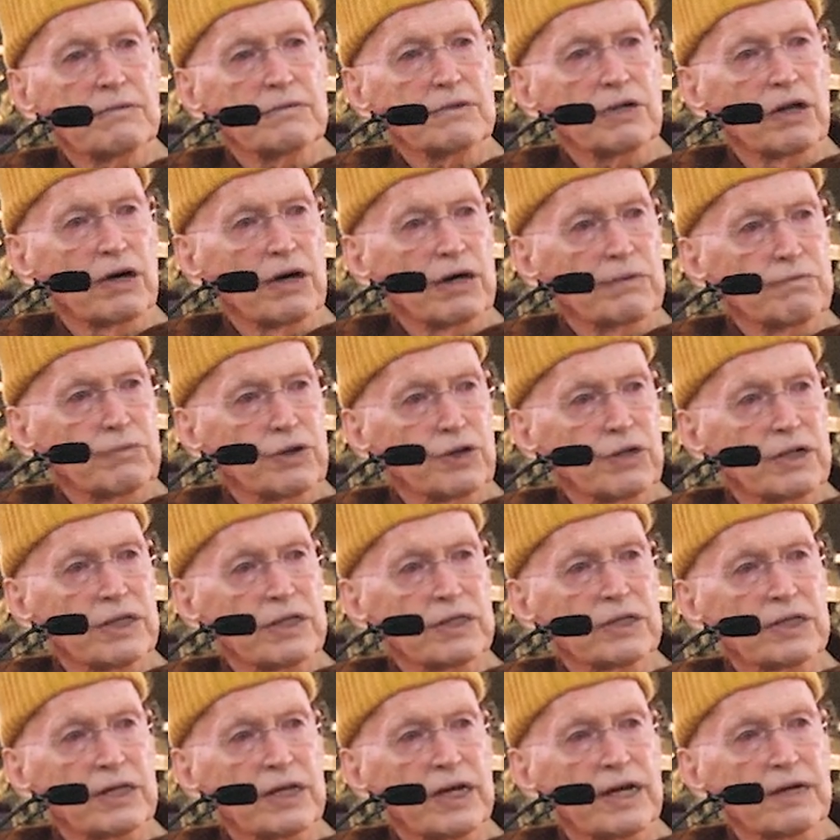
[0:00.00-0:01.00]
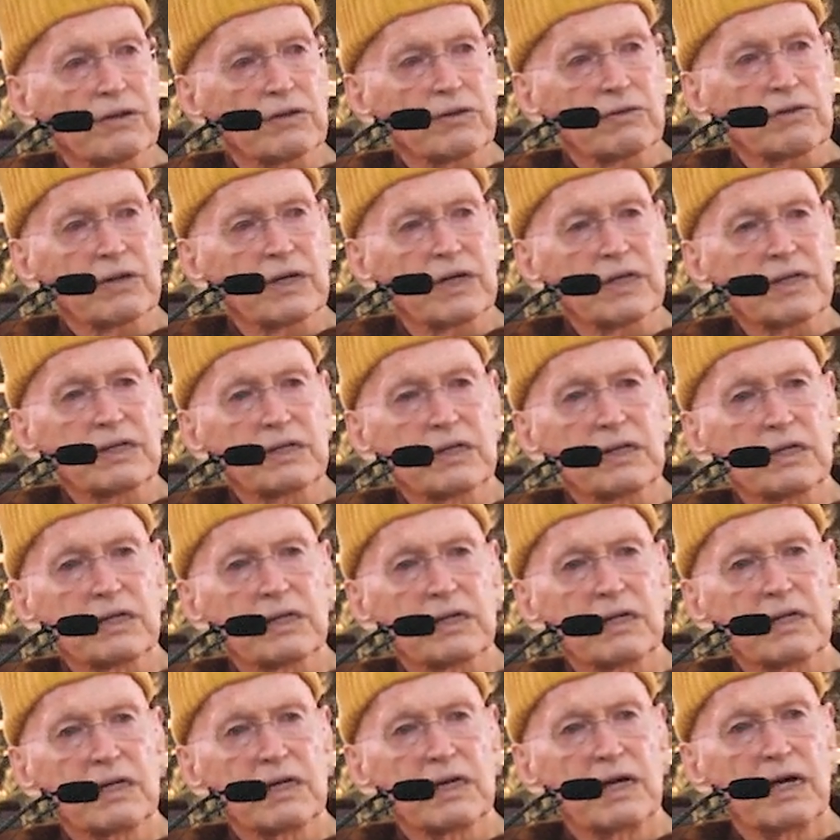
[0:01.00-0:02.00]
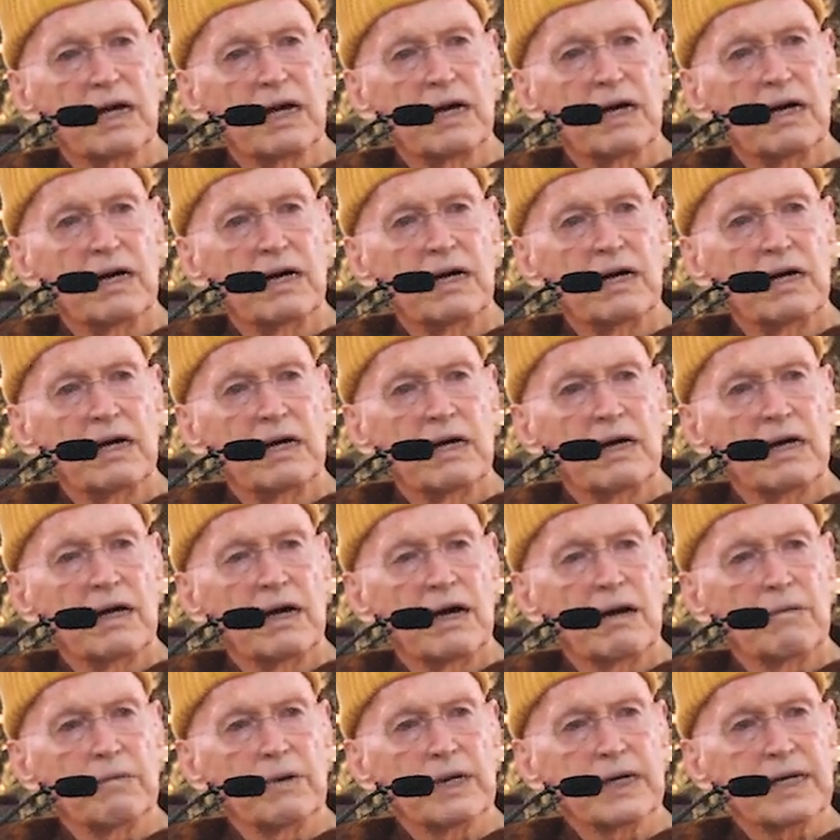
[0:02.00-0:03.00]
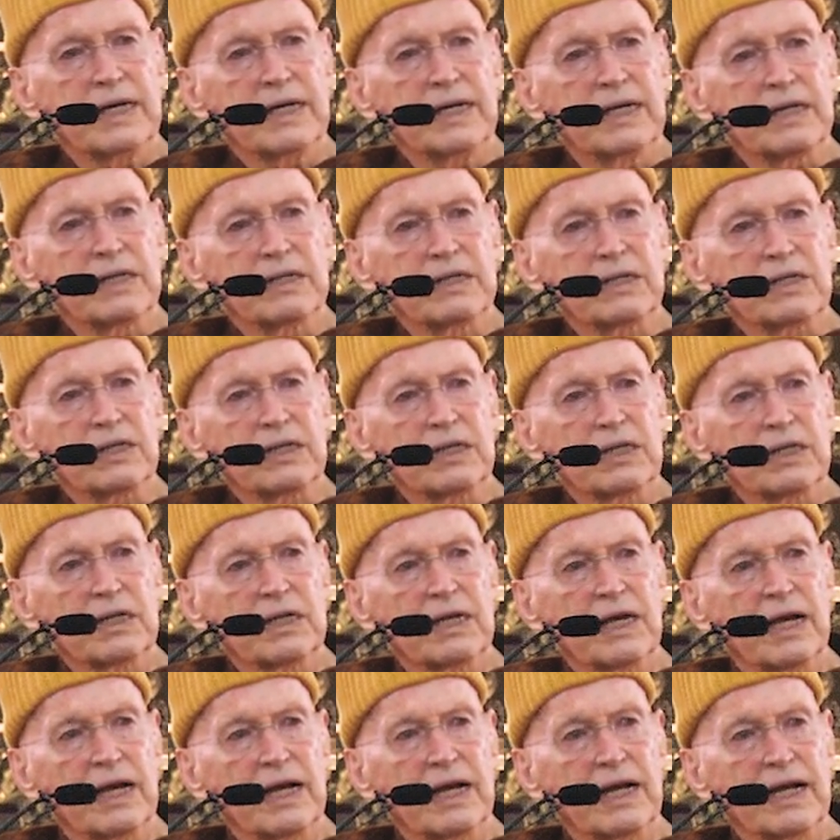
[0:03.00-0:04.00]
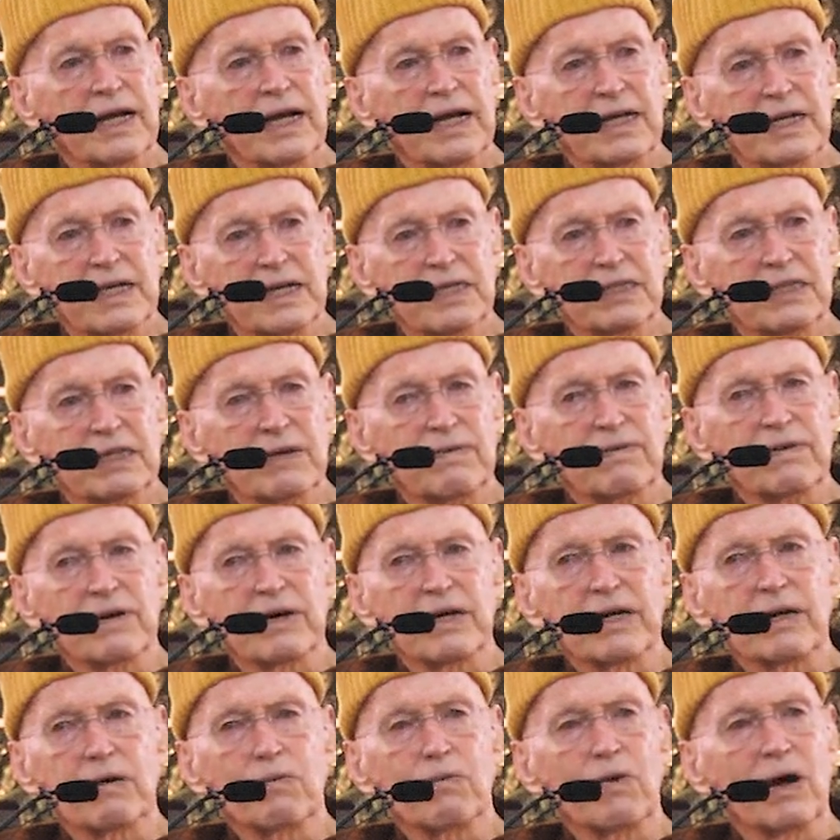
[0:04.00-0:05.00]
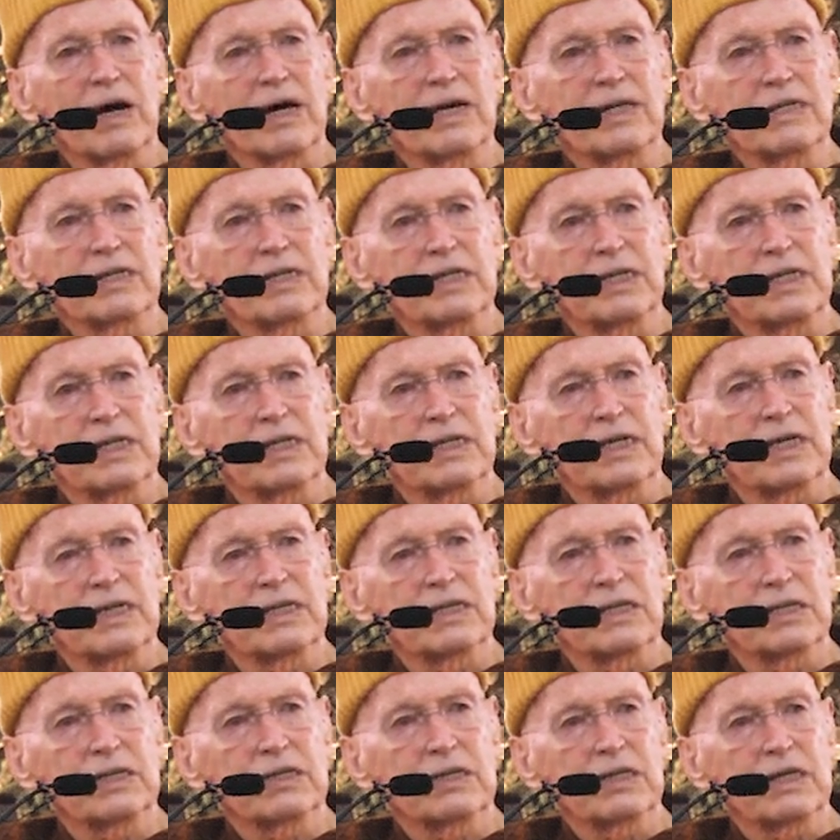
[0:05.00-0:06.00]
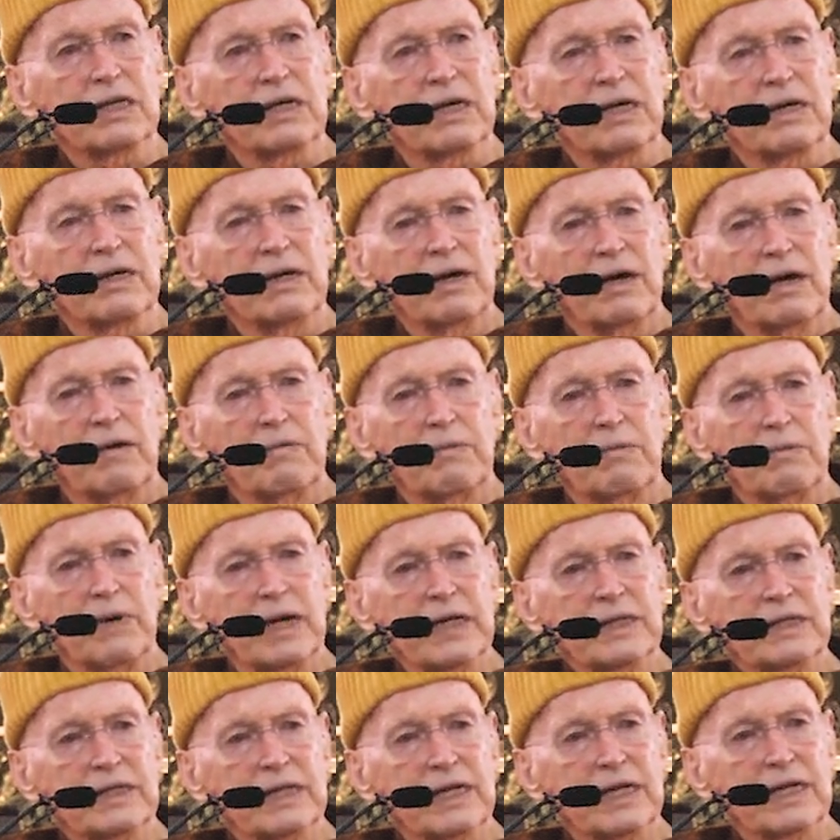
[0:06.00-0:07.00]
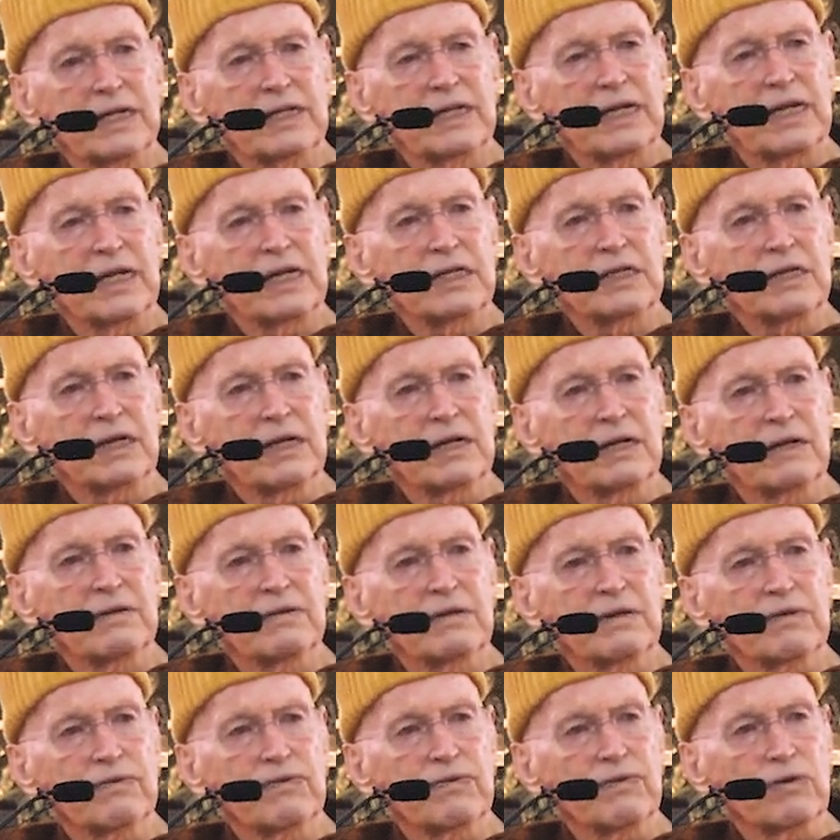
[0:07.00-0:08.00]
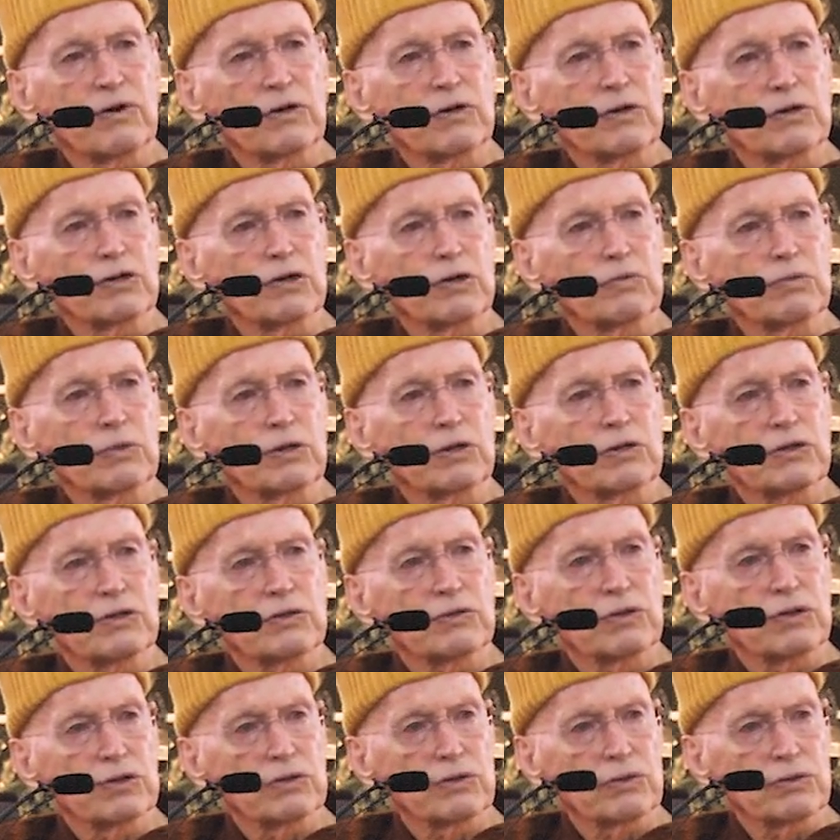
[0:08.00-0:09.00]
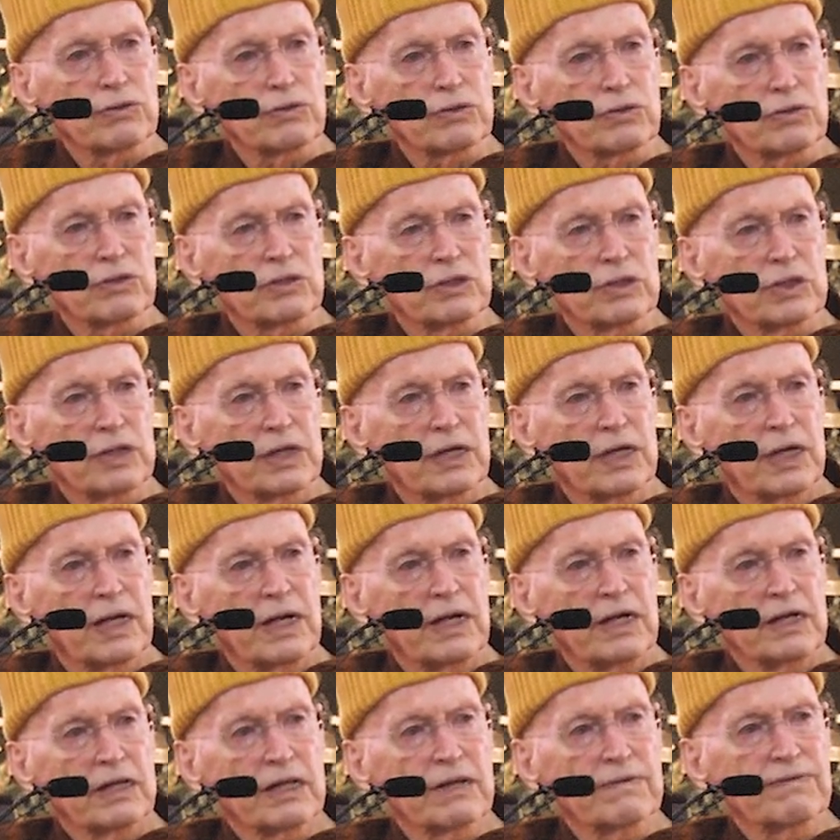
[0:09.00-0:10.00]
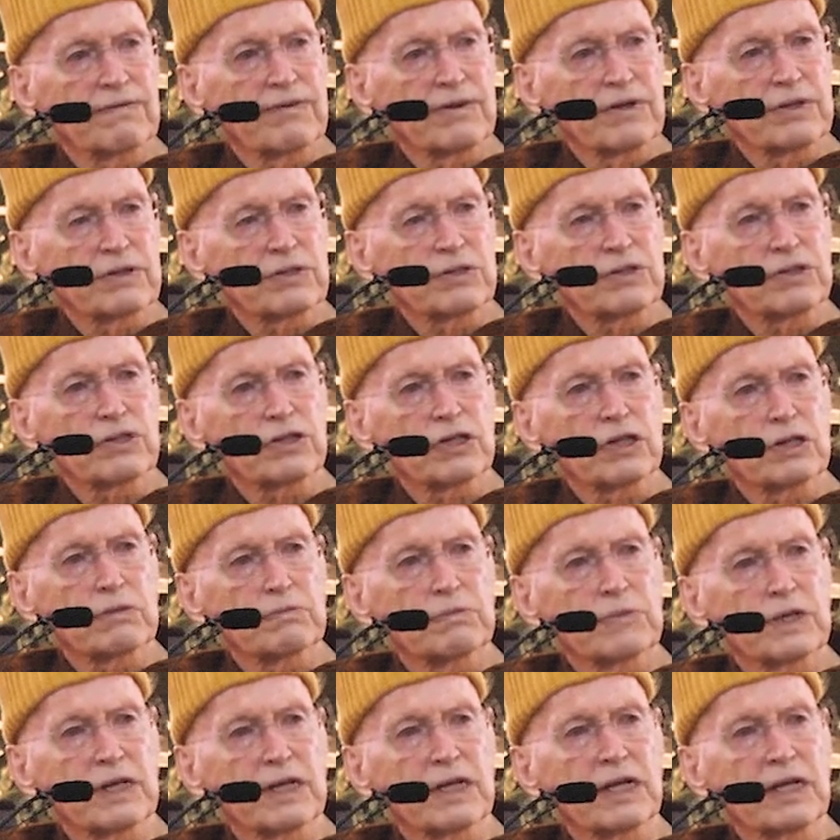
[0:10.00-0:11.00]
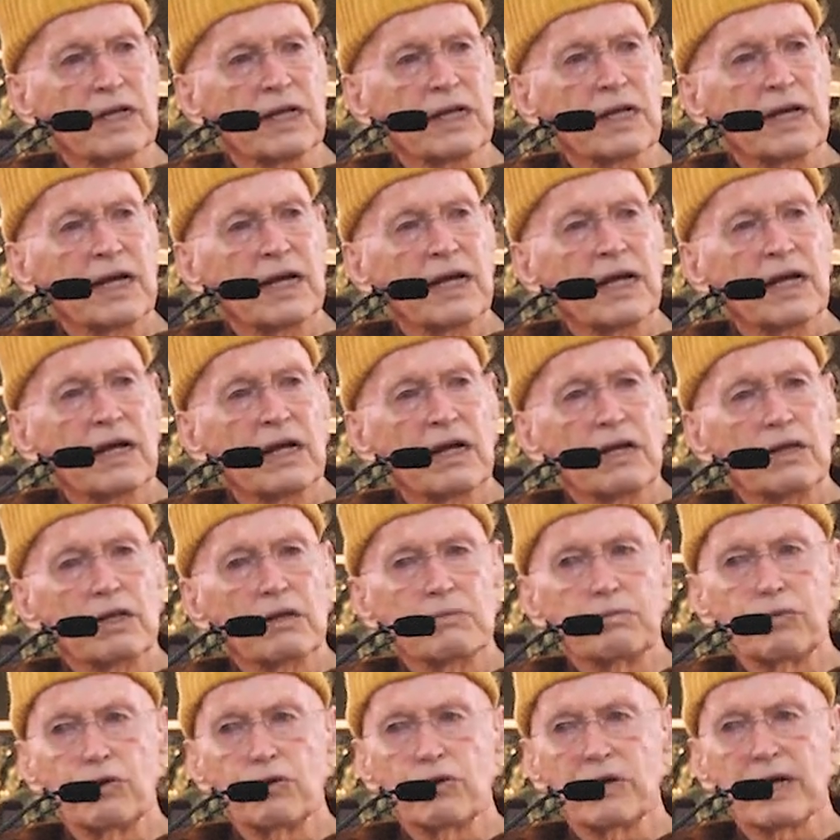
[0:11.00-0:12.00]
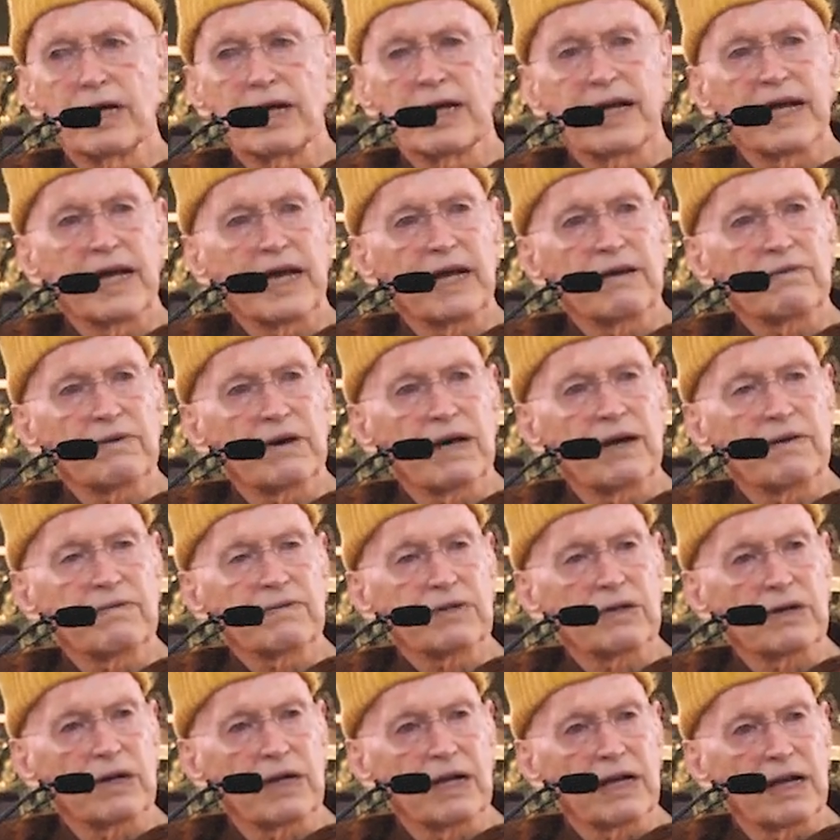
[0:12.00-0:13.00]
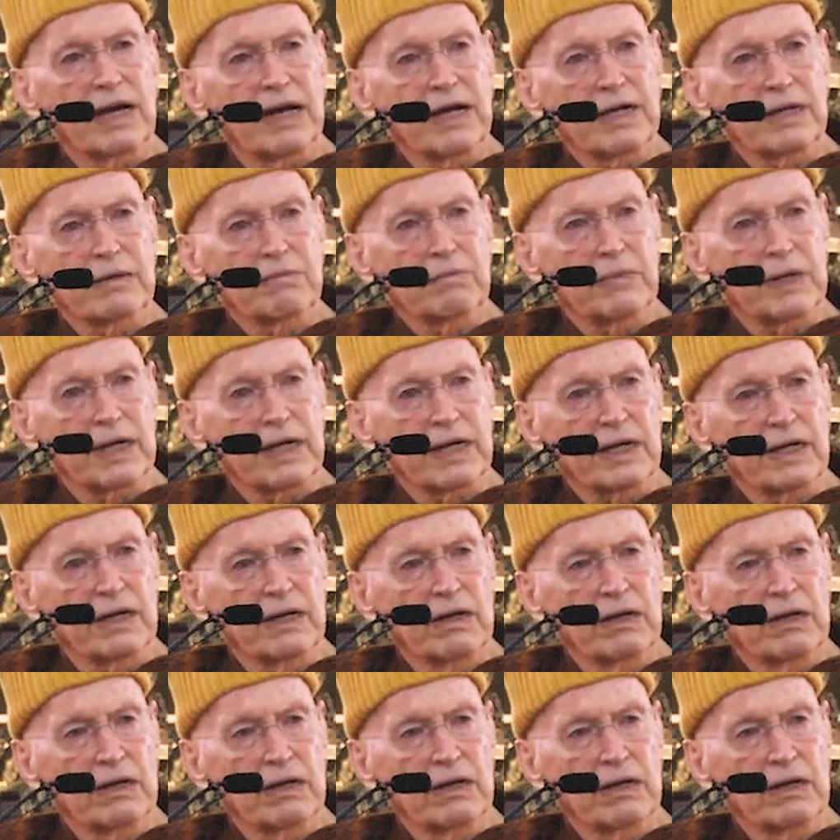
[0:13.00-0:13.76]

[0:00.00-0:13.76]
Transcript: non-Buddhist countries, because it is a very wise teaching, just the basic teaching of the Four Noble Truths. The first sermon the Buddha gave after enlightenment